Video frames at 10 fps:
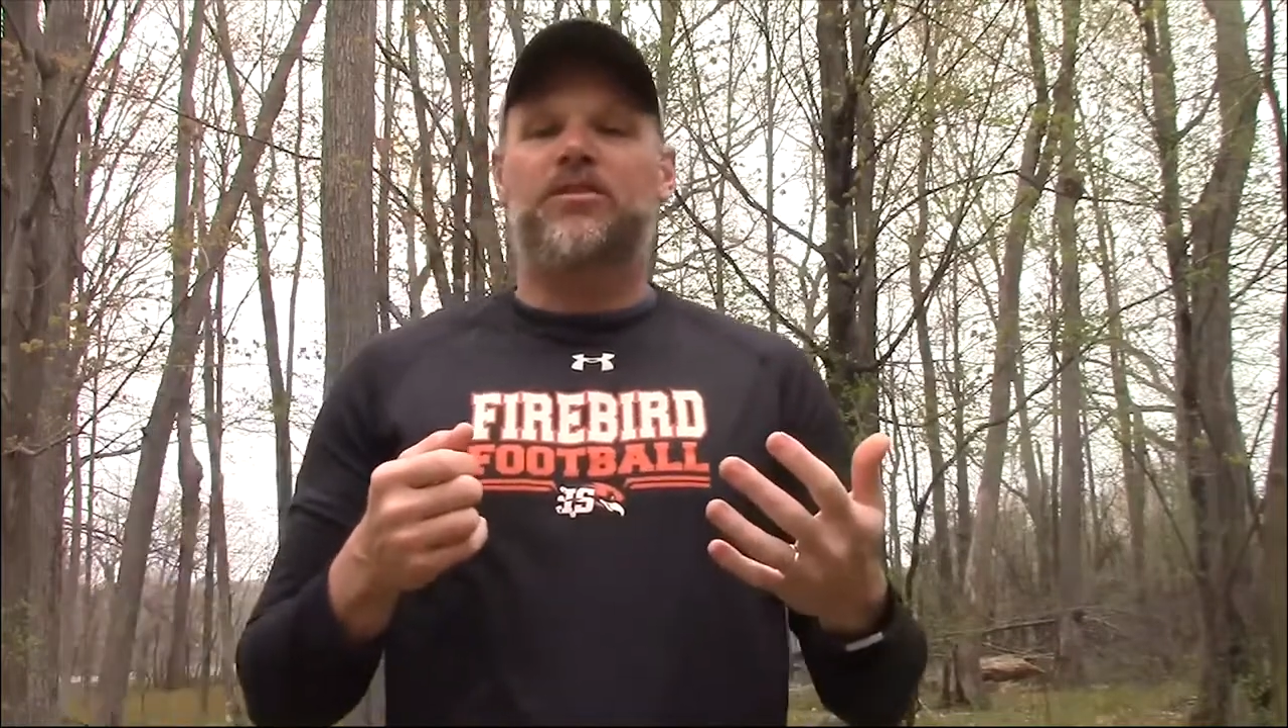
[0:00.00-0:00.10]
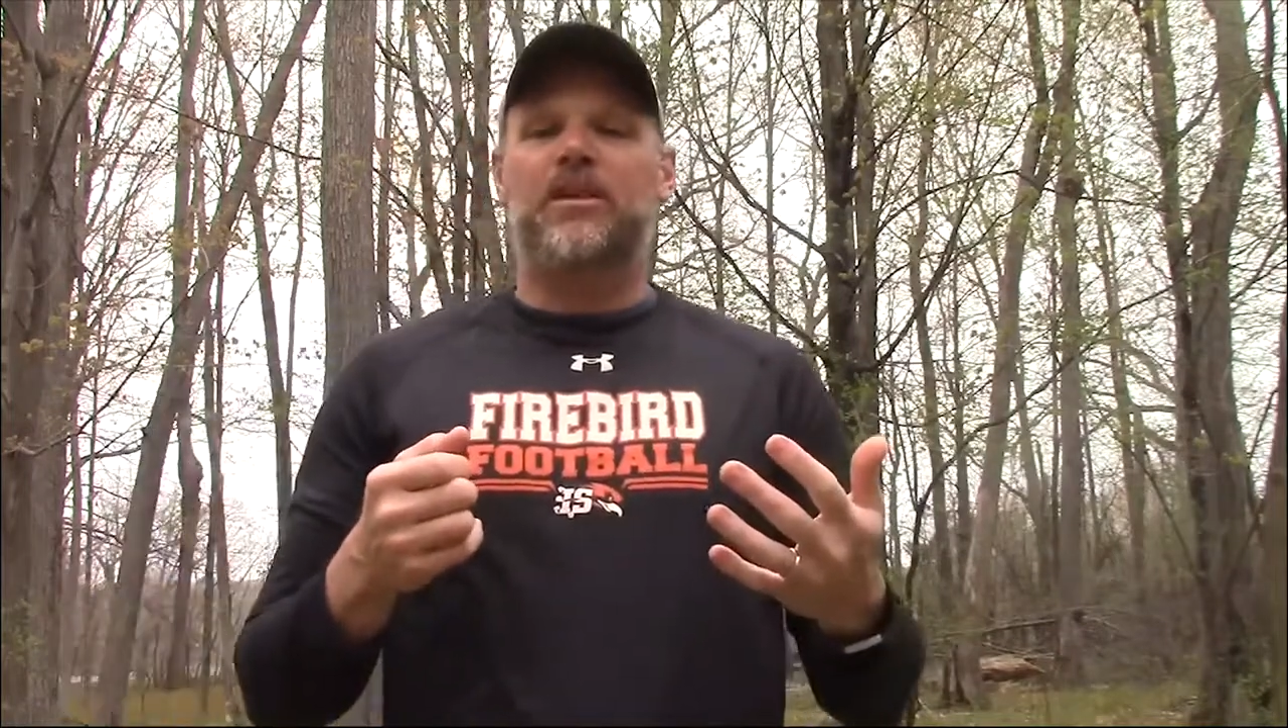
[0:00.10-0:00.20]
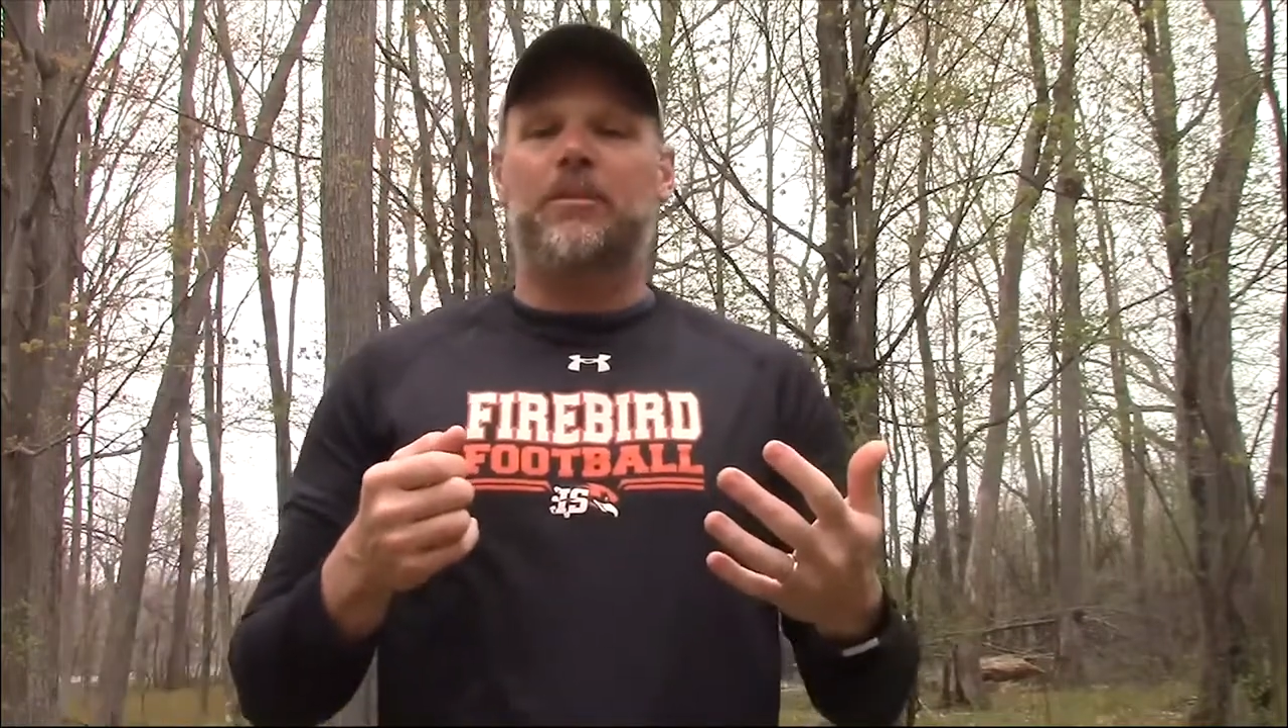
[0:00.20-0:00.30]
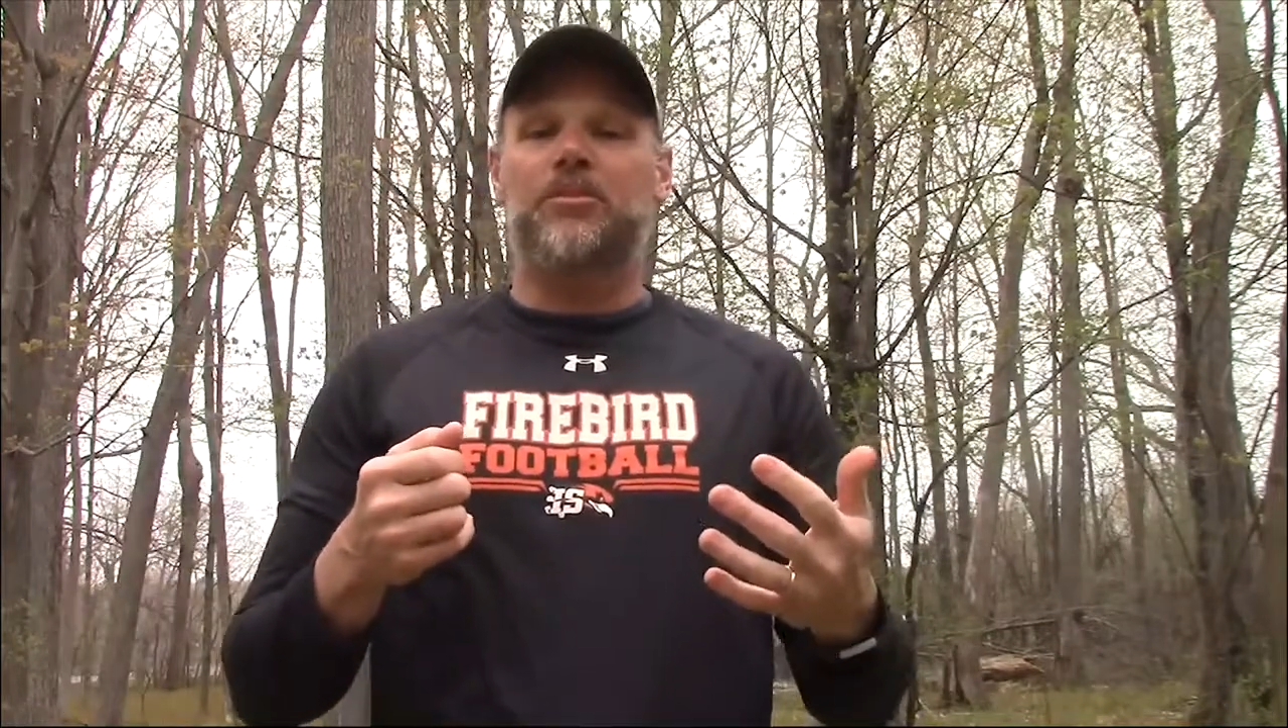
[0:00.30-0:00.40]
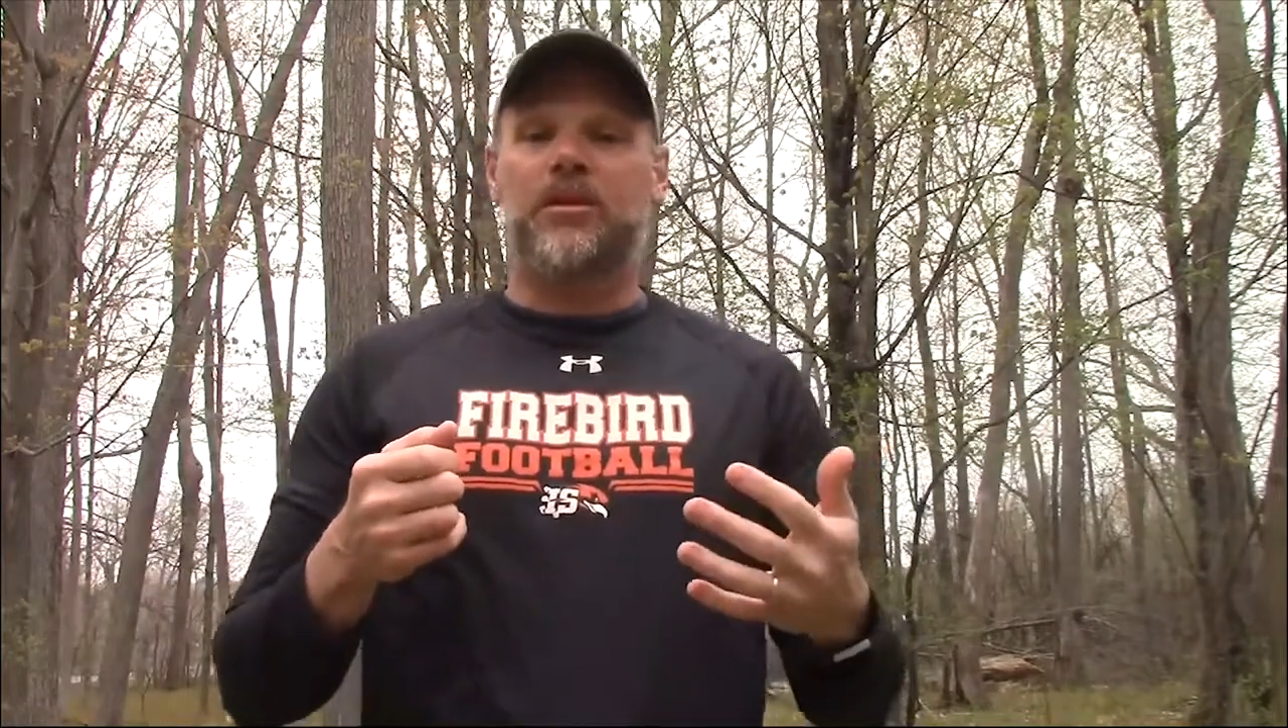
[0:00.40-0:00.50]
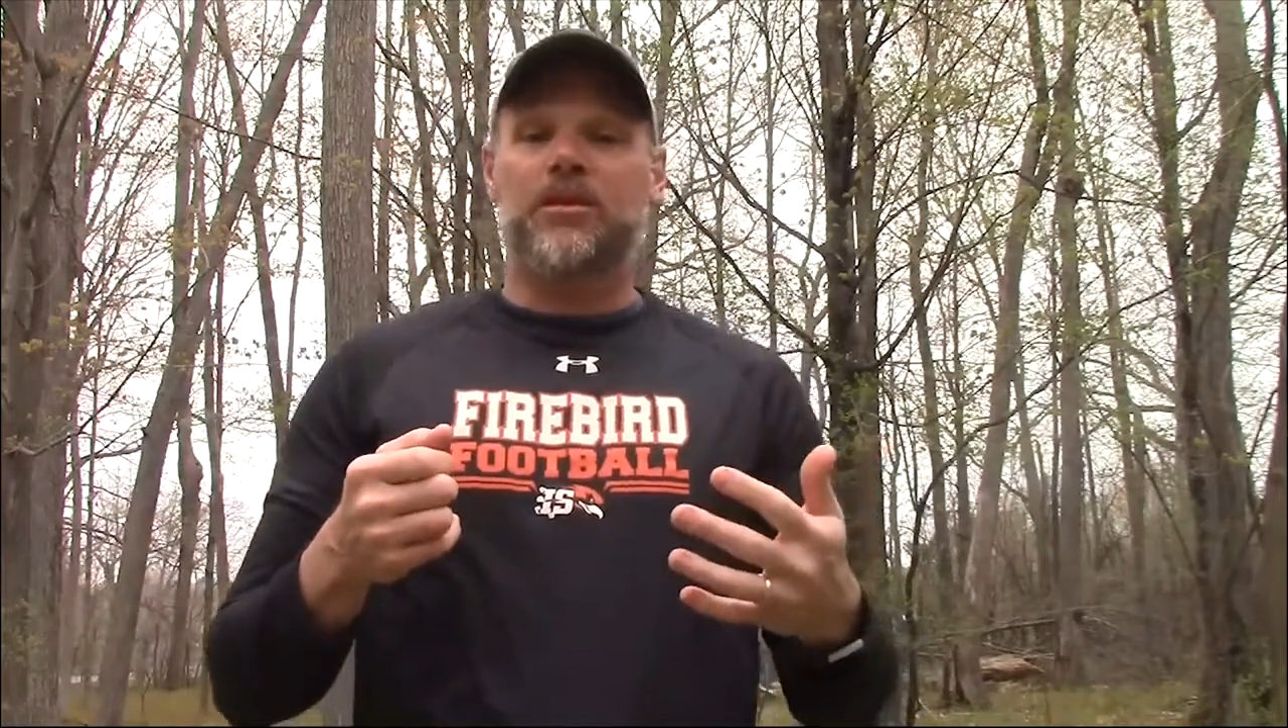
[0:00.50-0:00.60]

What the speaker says: steps in